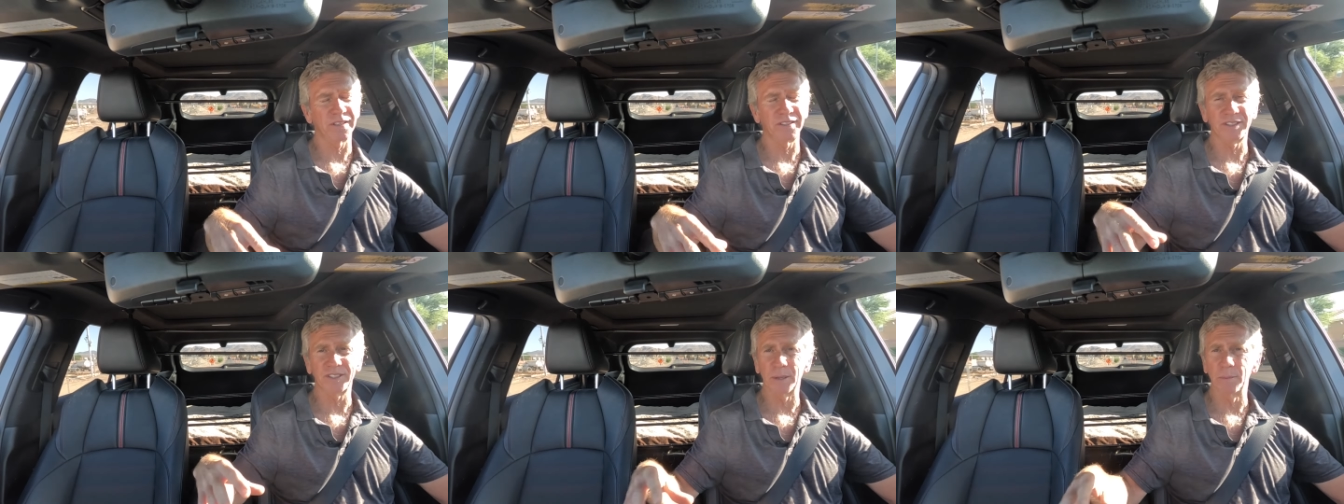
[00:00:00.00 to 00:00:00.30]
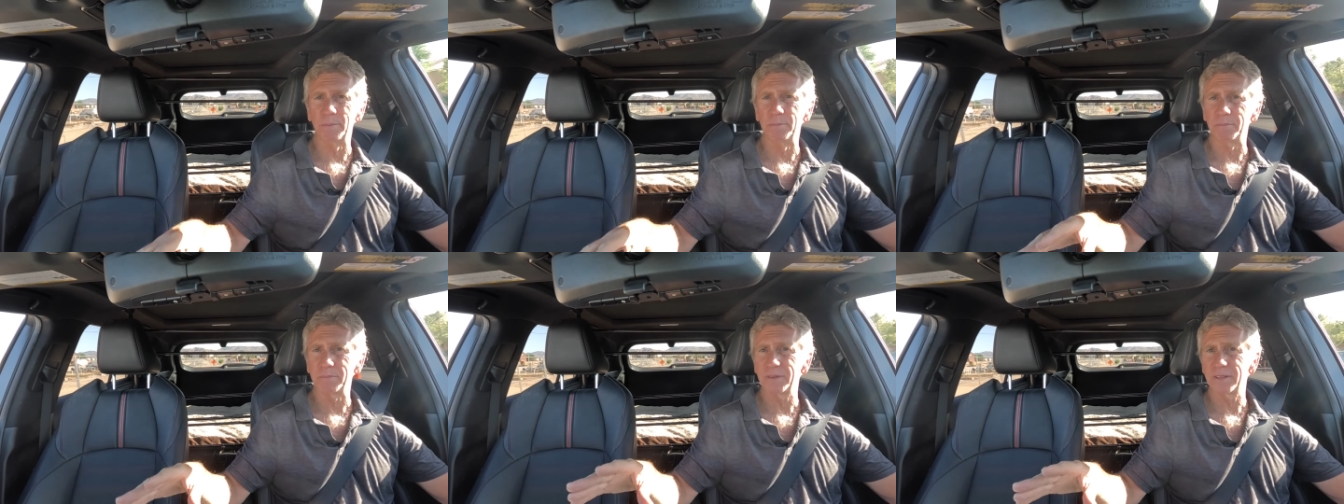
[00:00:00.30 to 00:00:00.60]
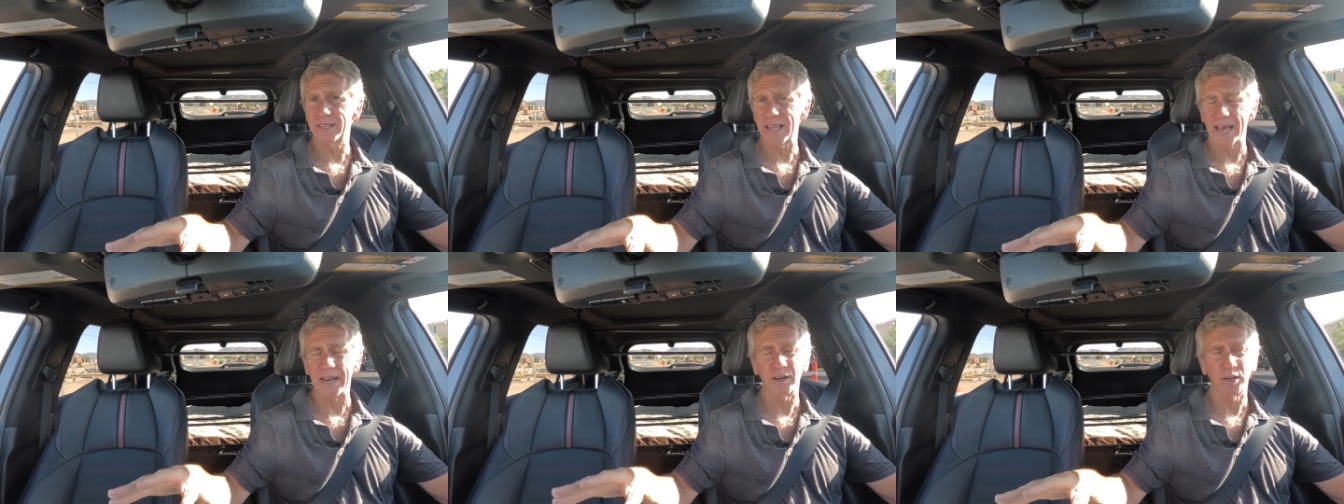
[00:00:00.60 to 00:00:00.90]
some
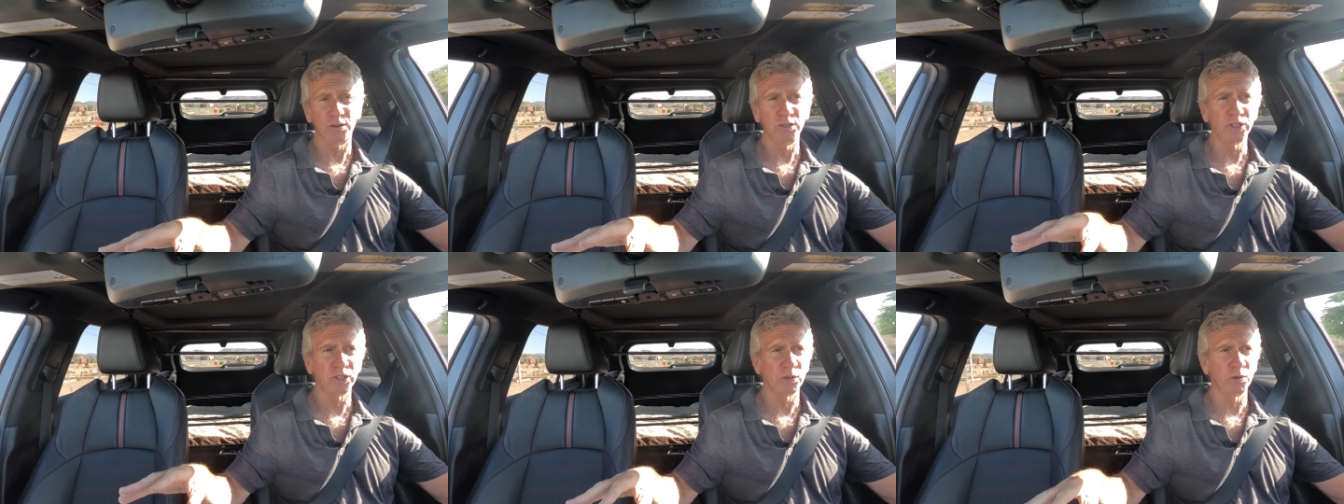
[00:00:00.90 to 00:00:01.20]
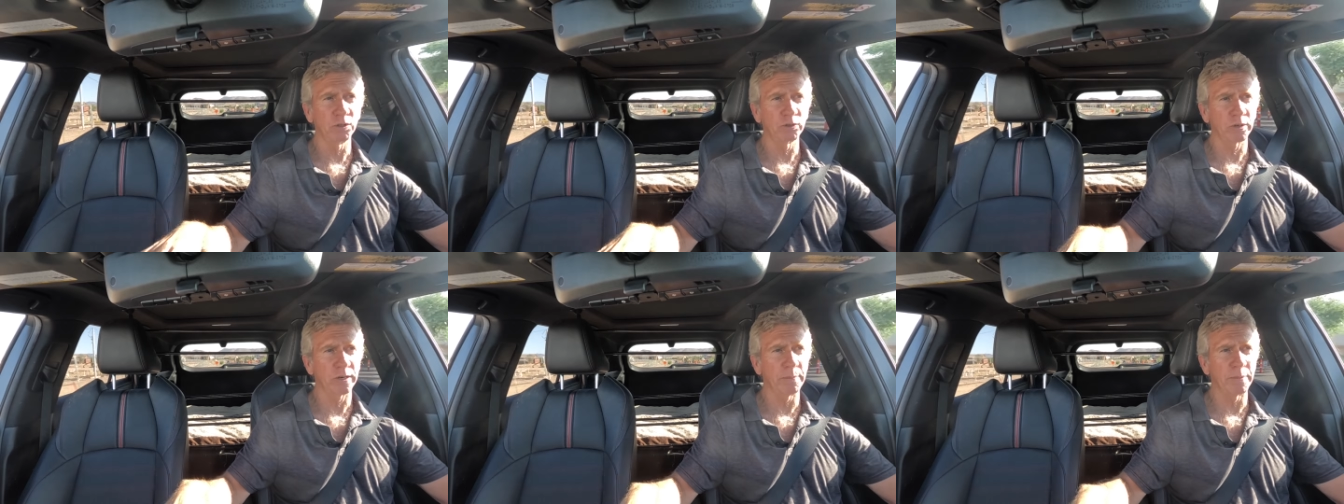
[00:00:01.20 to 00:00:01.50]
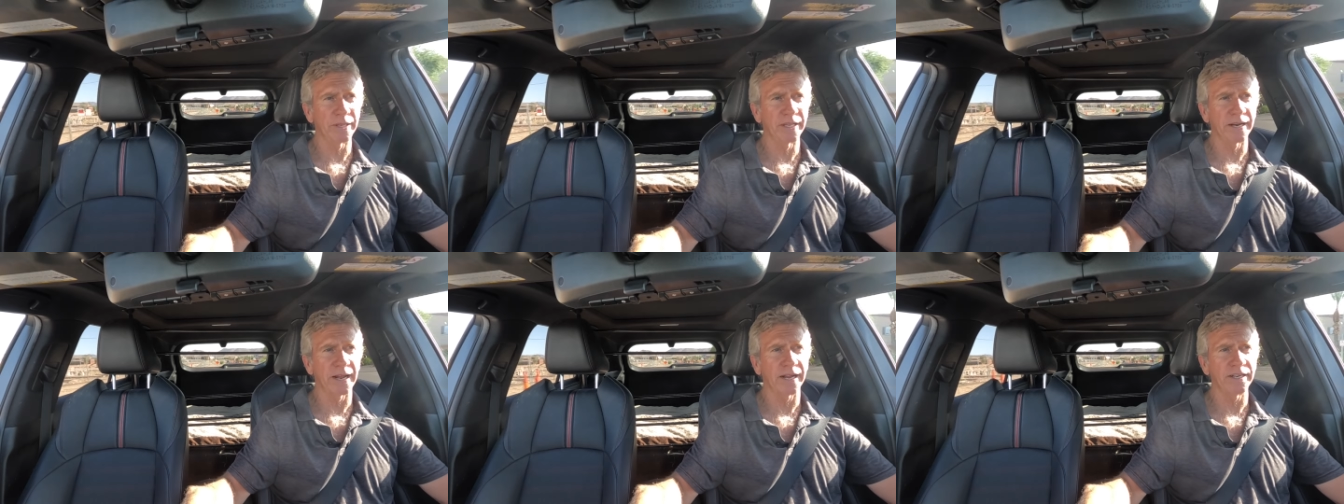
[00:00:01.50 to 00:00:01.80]
that acoustical
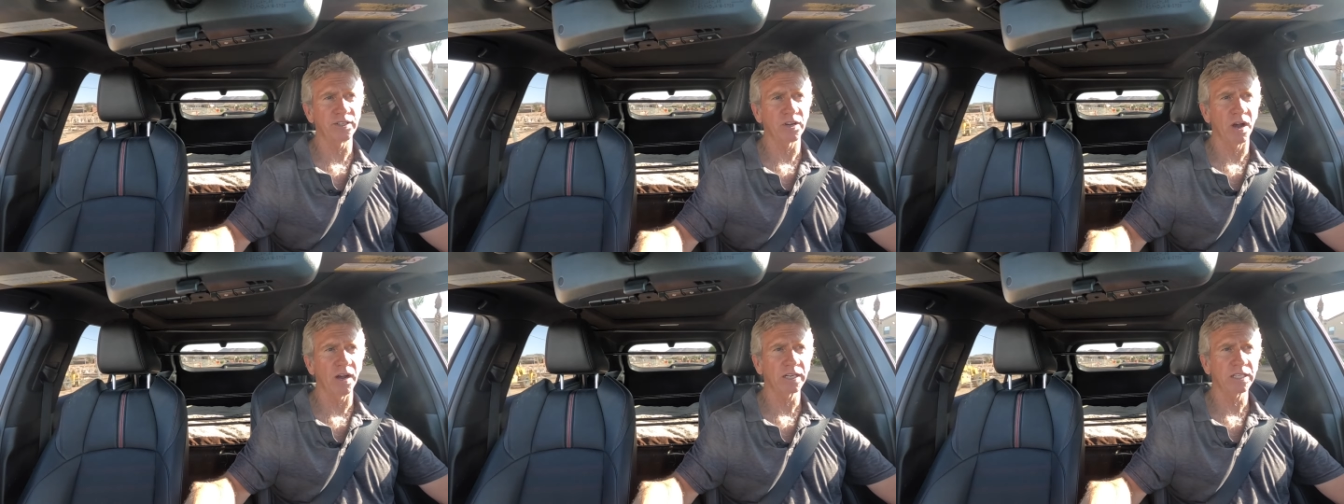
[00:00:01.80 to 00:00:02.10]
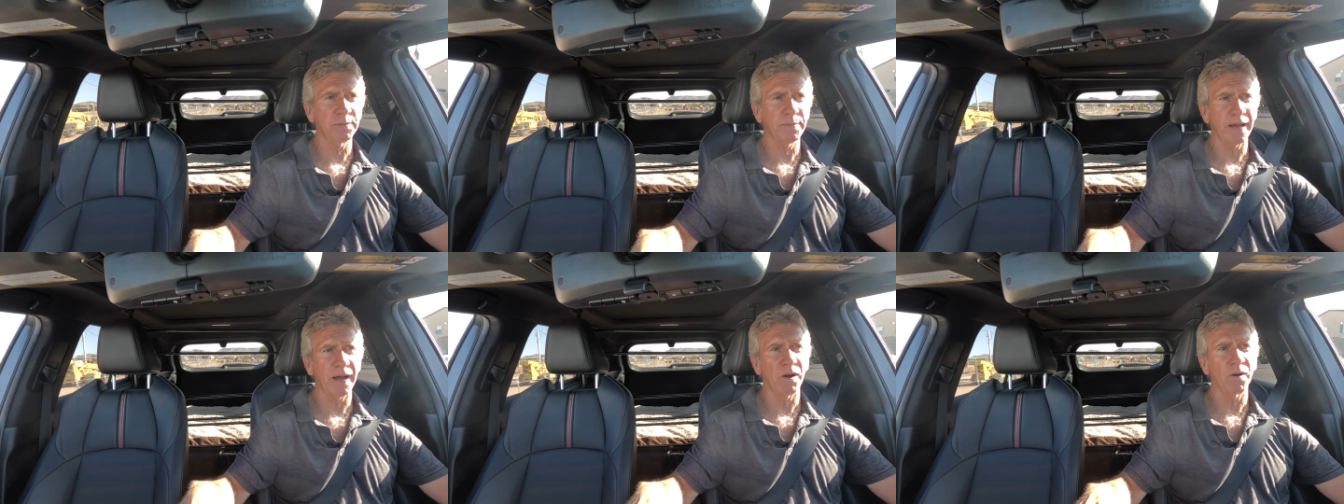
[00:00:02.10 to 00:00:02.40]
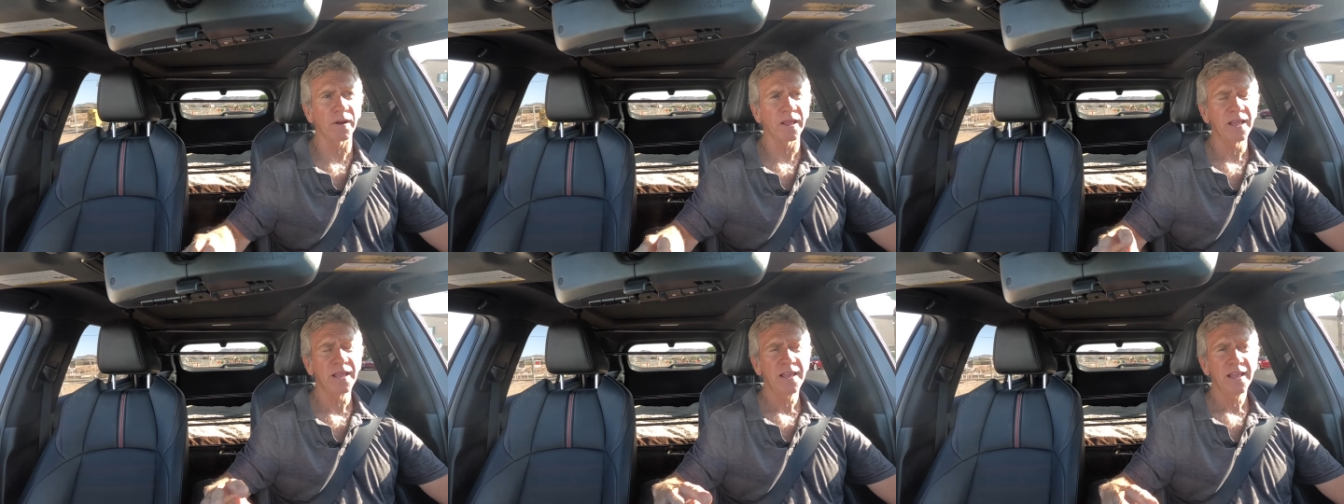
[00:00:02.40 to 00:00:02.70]
treatment that I talked
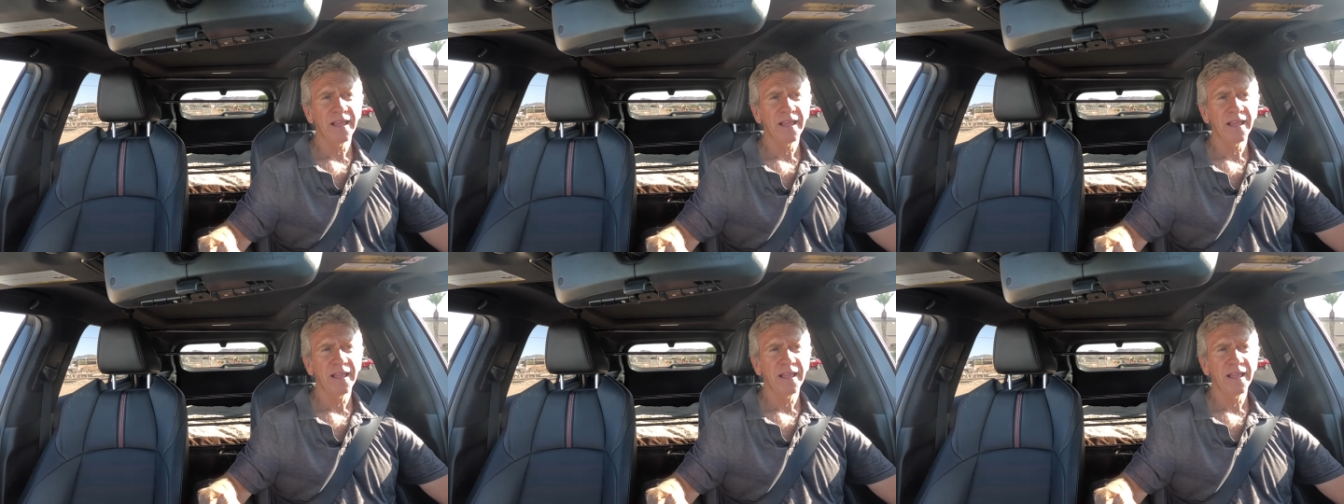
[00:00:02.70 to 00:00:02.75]
about,